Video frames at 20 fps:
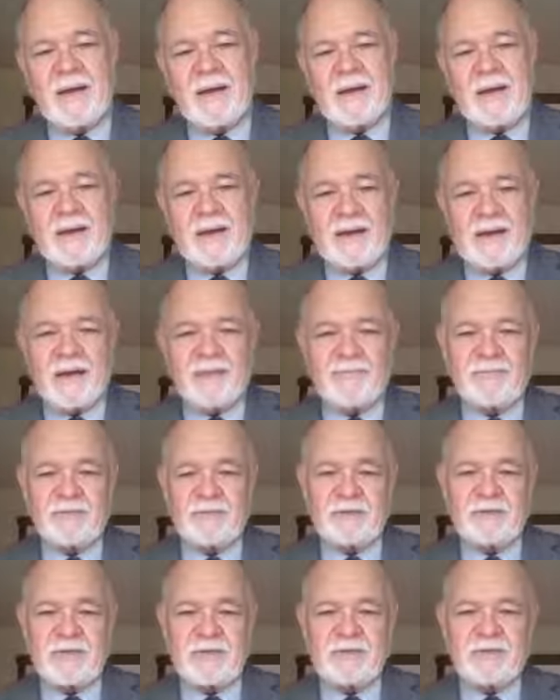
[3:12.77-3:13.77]
A
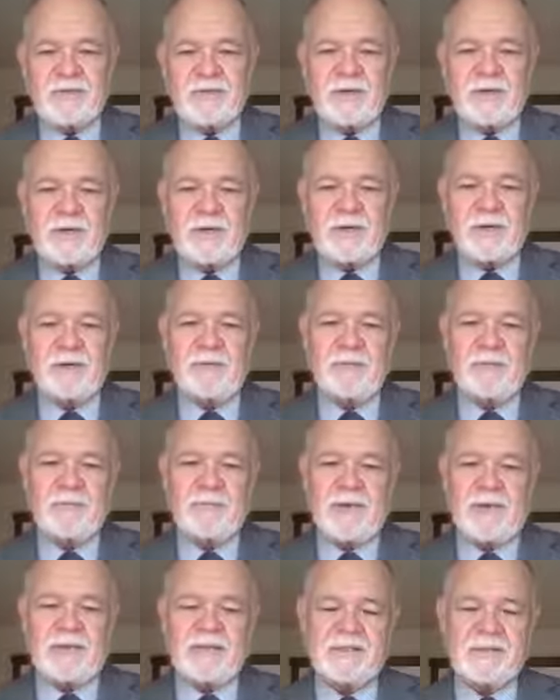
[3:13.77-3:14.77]
few years ago,
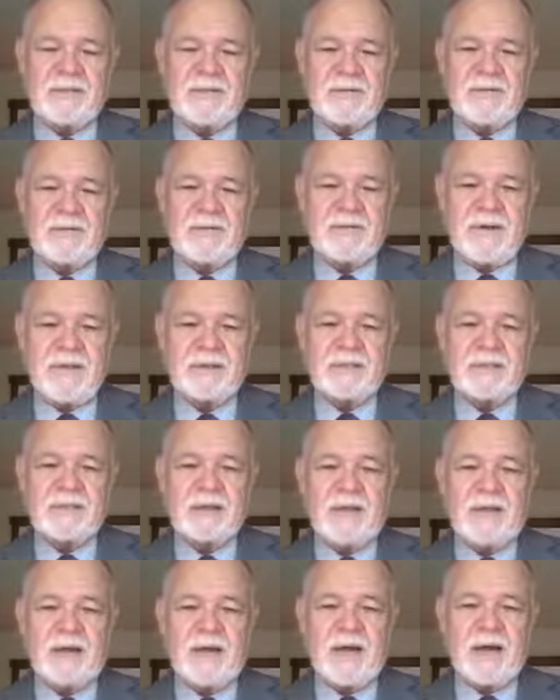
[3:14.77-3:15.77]
my son and
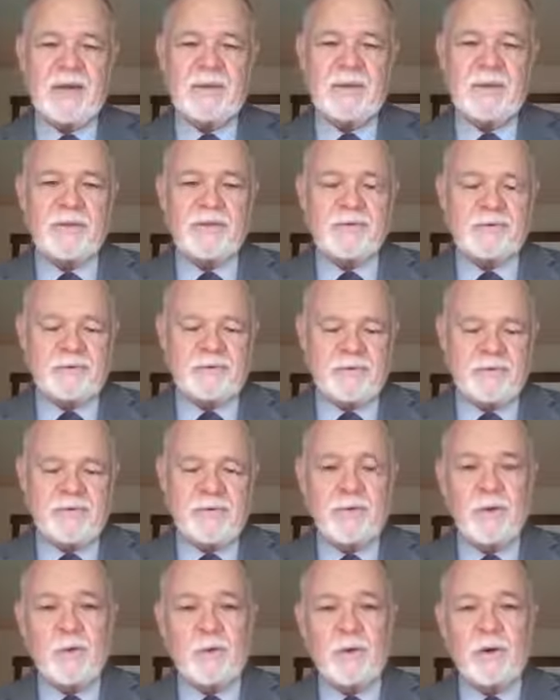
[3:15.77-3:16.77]
grandson and I went through
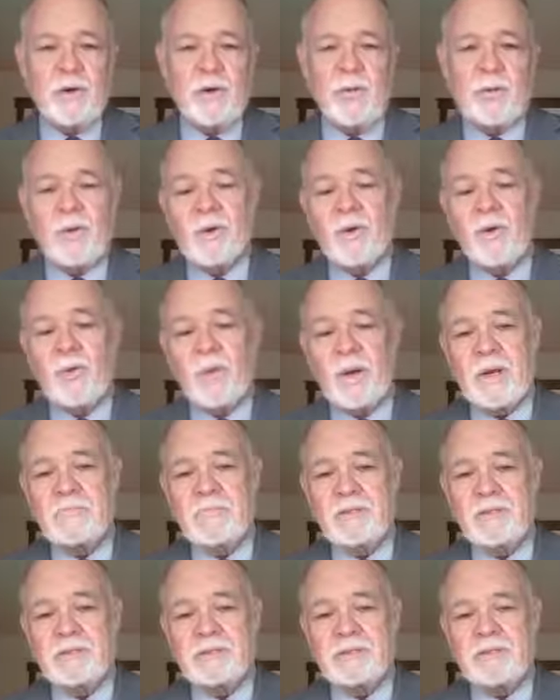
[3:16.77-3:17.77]
the World War I
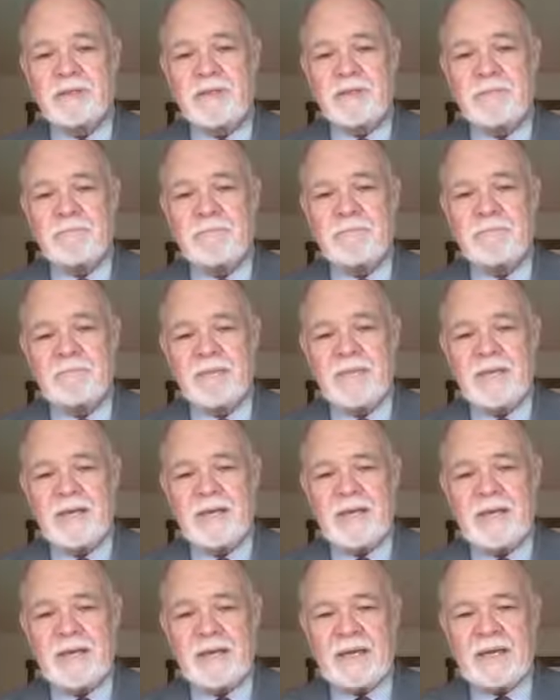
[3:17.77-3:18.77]
Museum
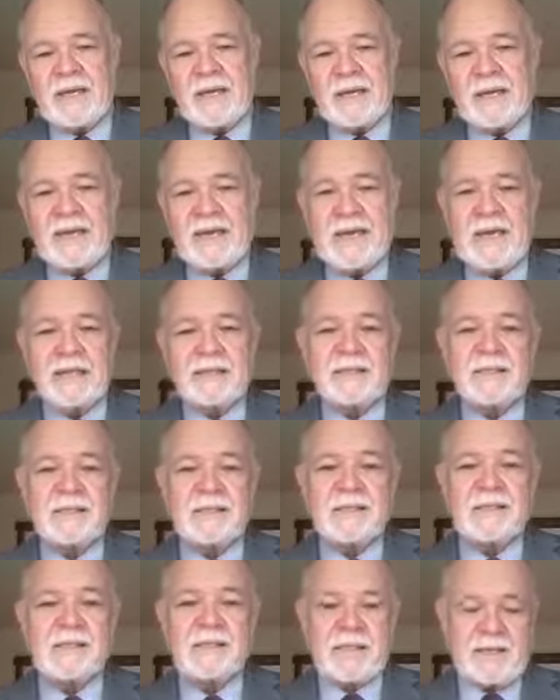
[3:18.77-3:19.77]
in
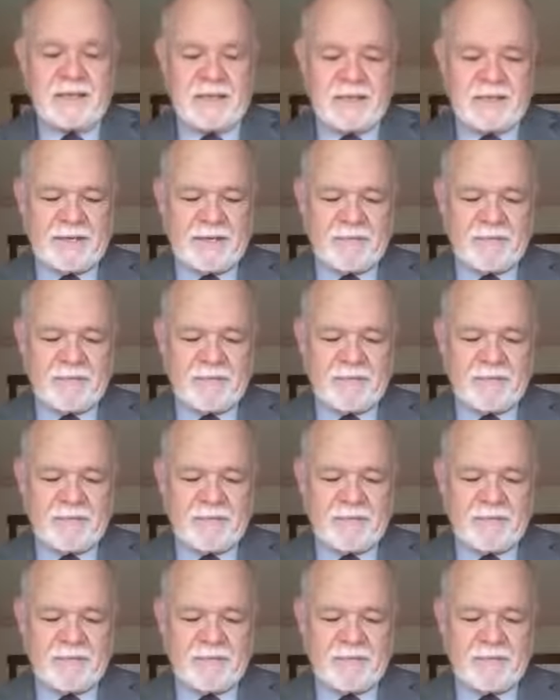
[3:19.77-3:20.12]
Kansas City.